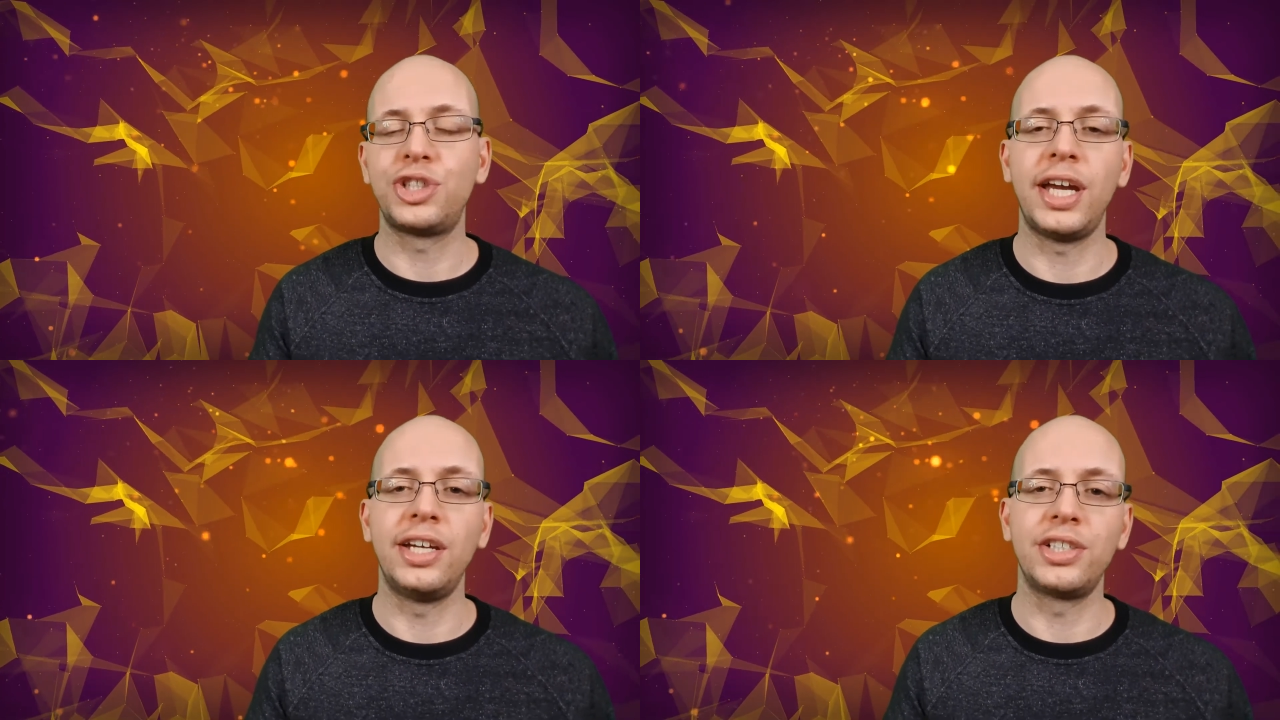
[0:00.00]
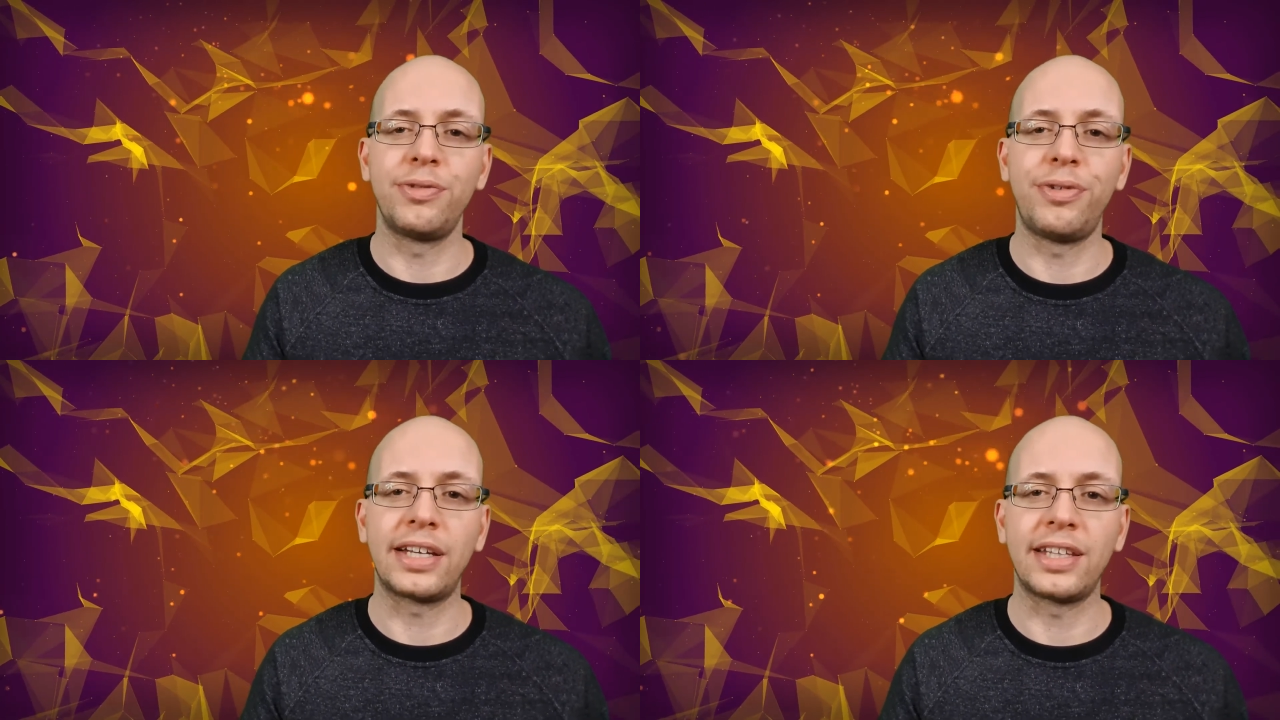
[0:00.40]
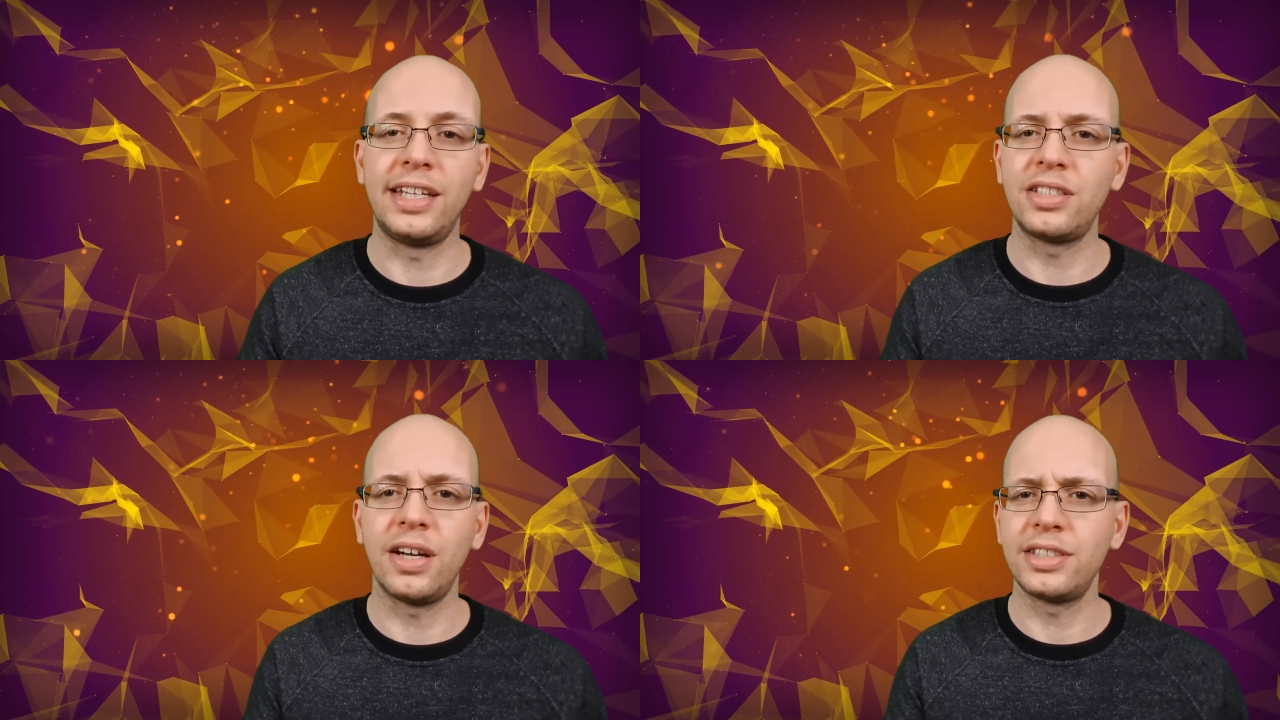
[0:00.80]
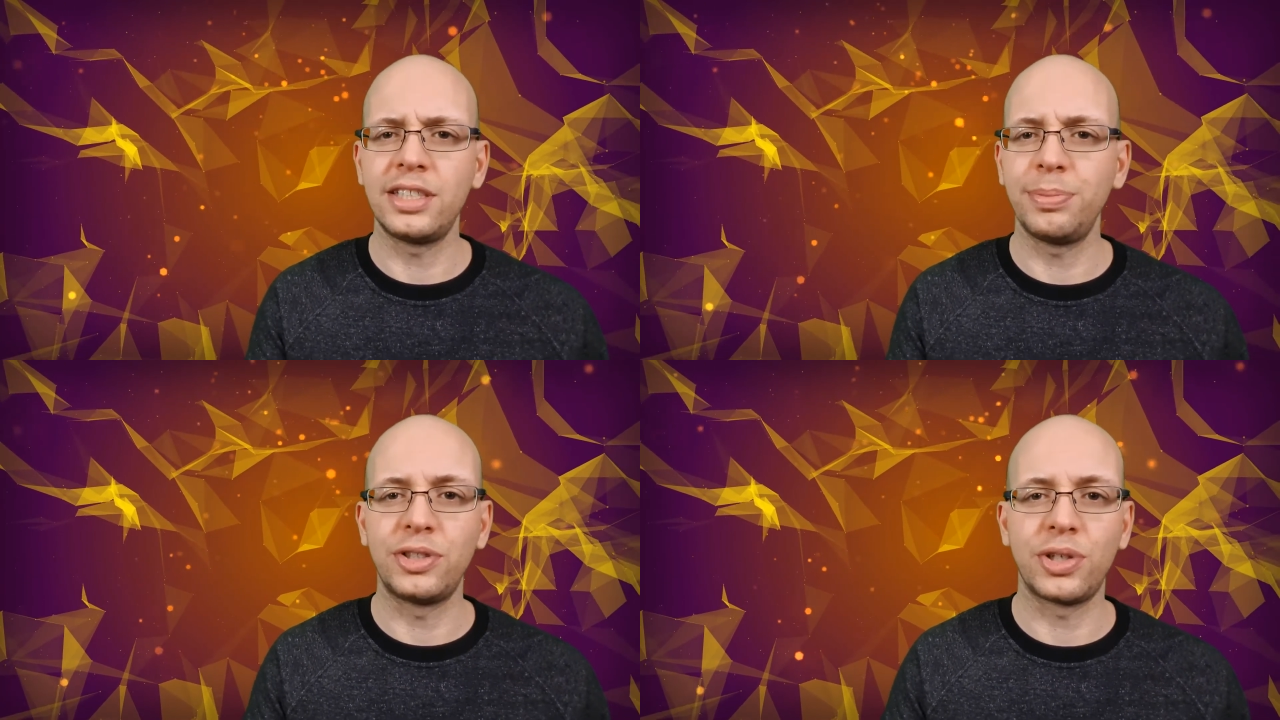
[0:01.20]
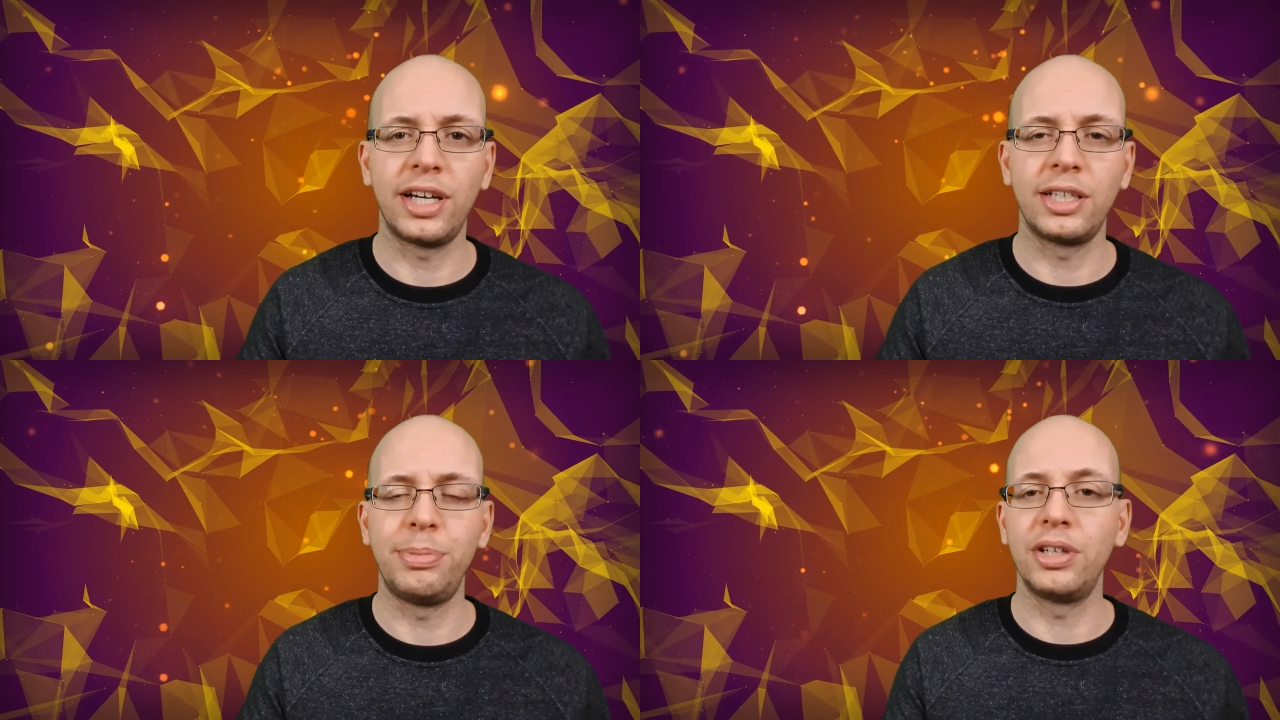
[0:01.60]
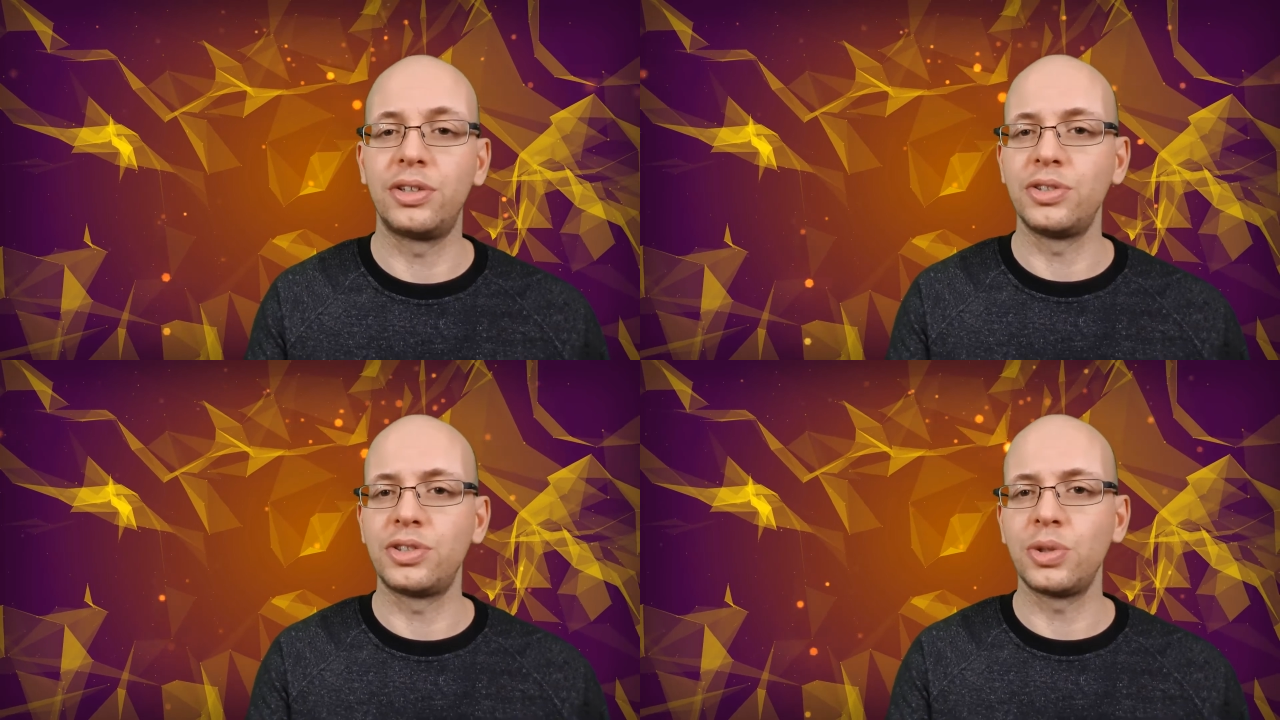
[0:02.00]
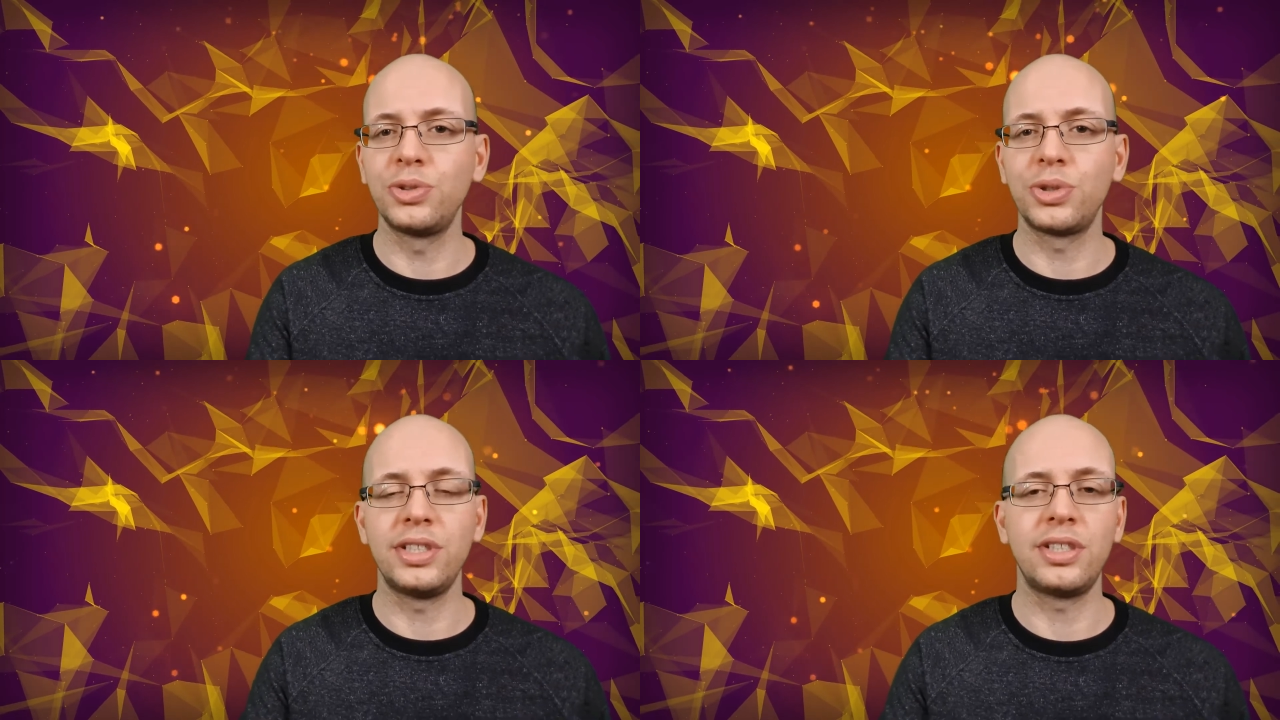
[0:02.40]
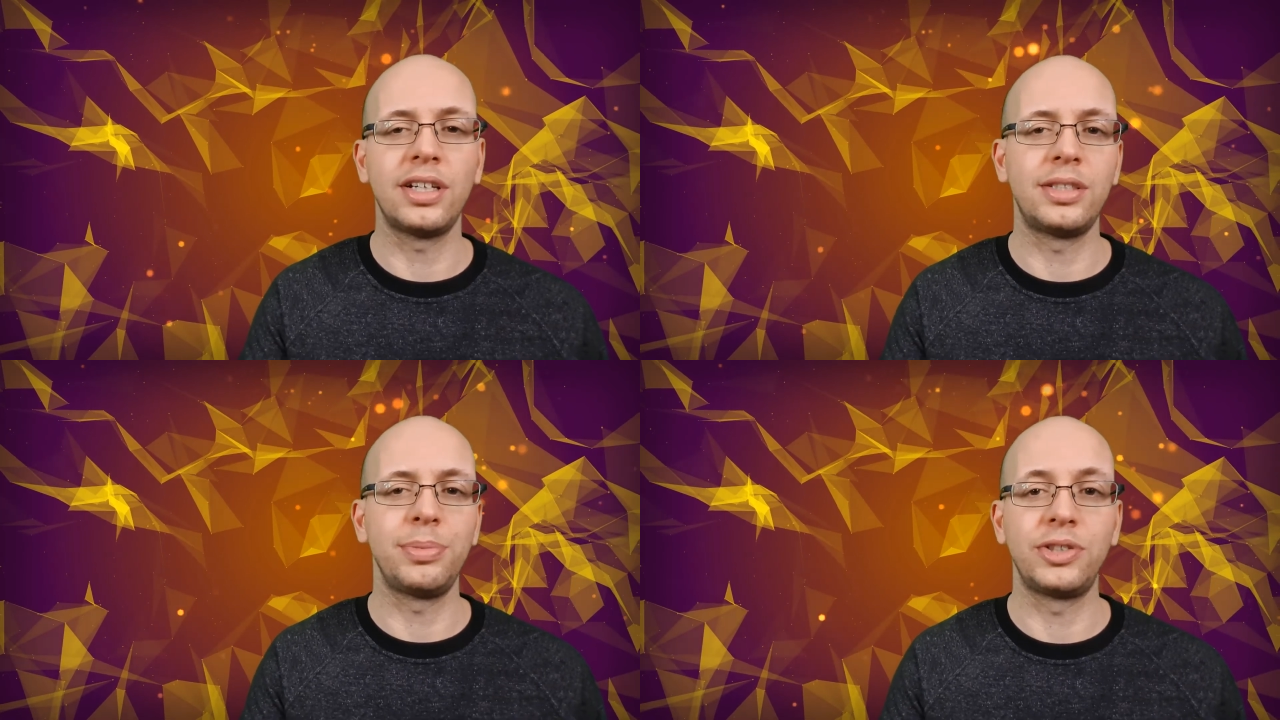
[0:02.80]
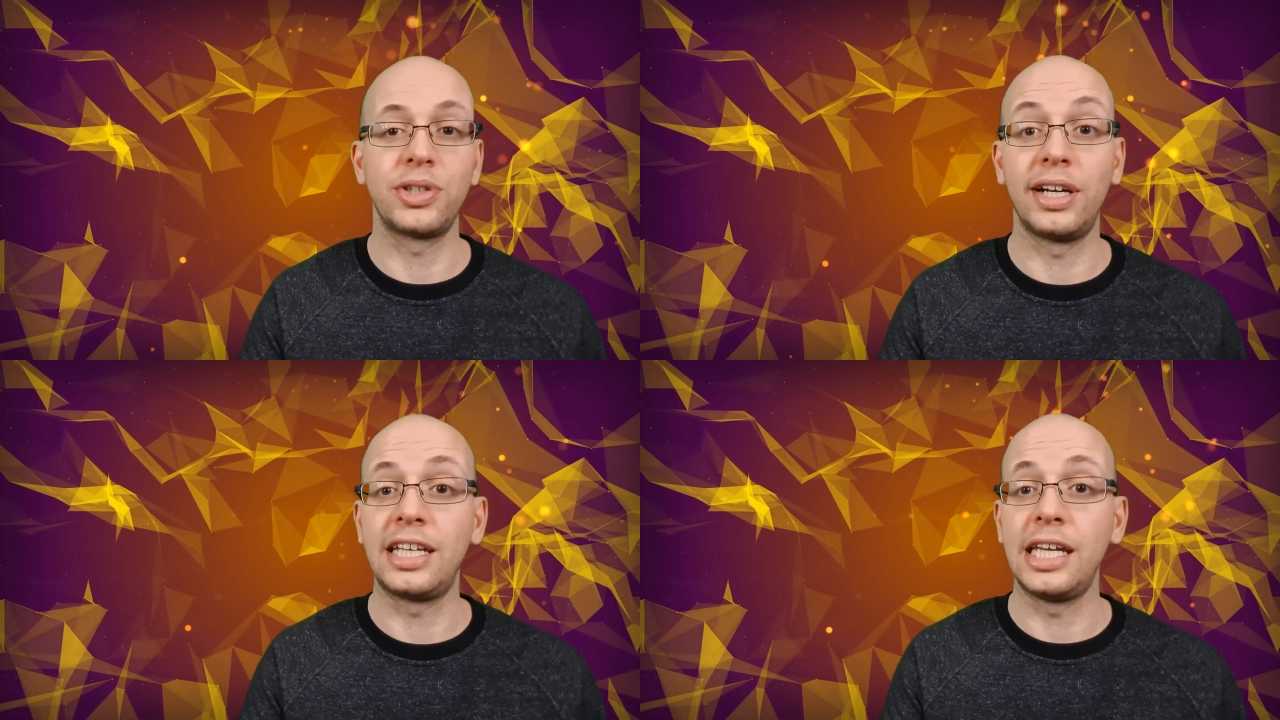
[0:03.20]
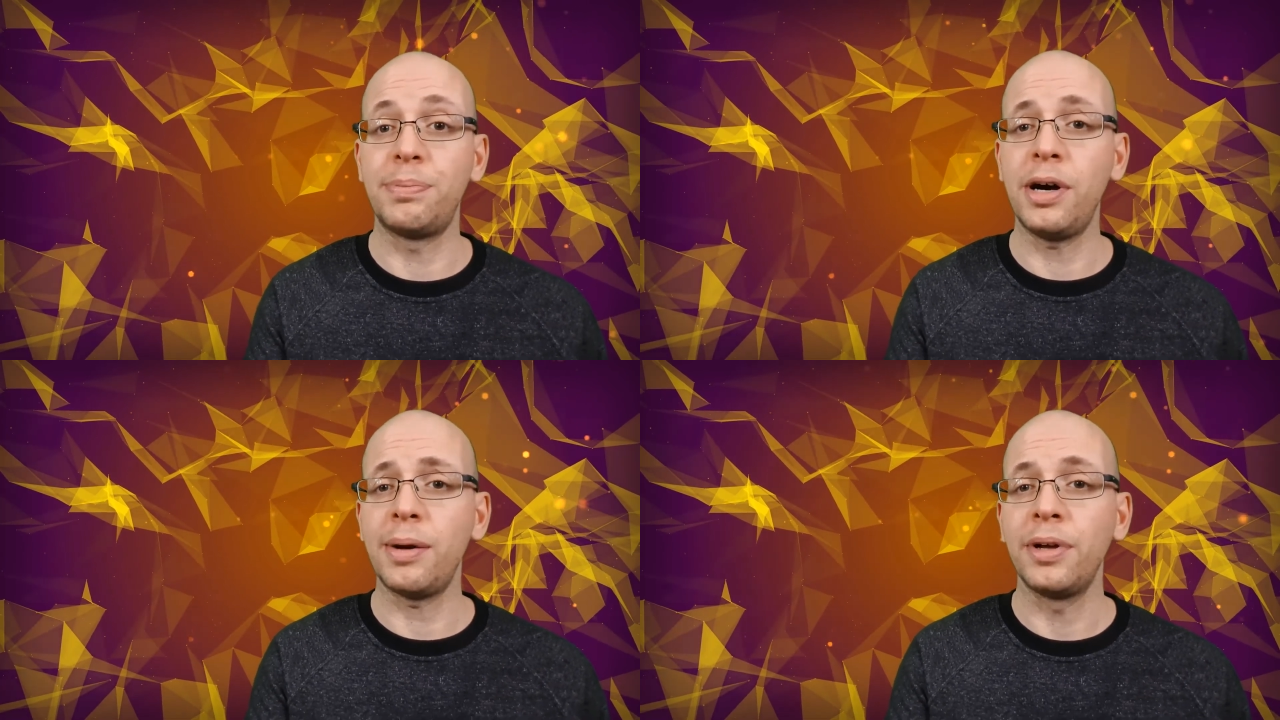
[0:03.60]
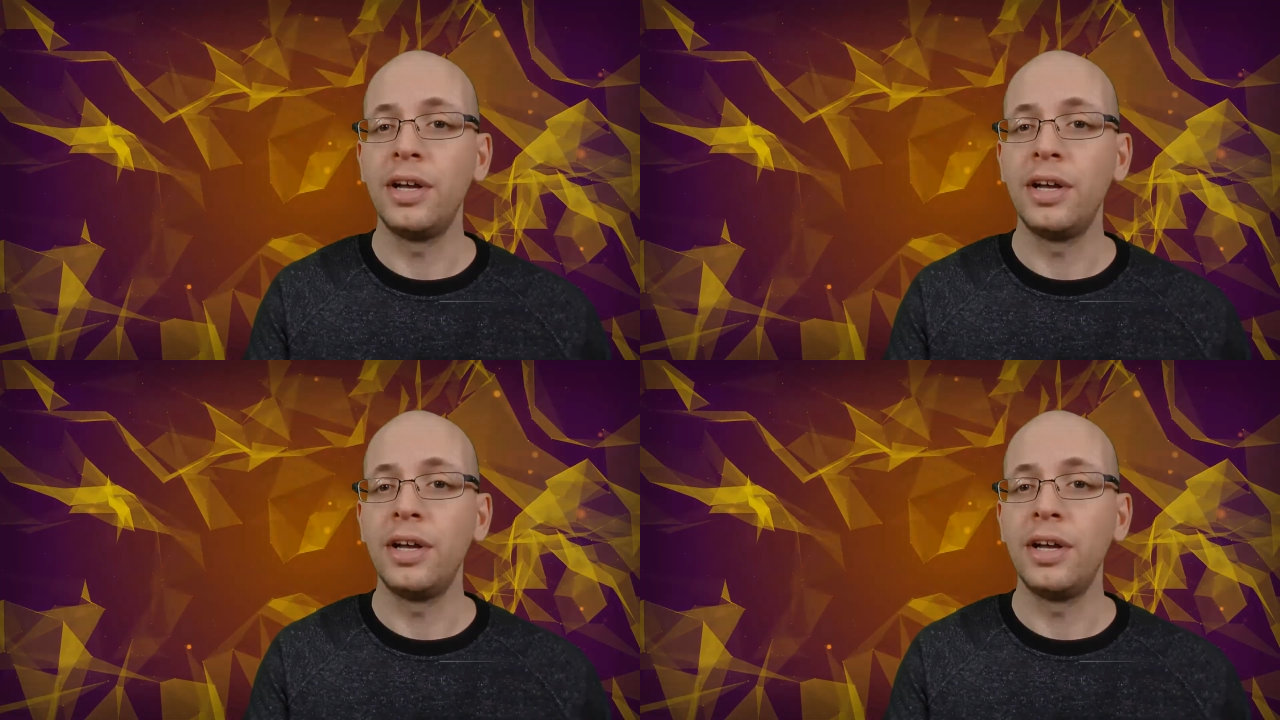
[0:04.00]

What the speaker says: change in the fact that he's not simply trying to be a good soldier, he's not simply trying to keep up,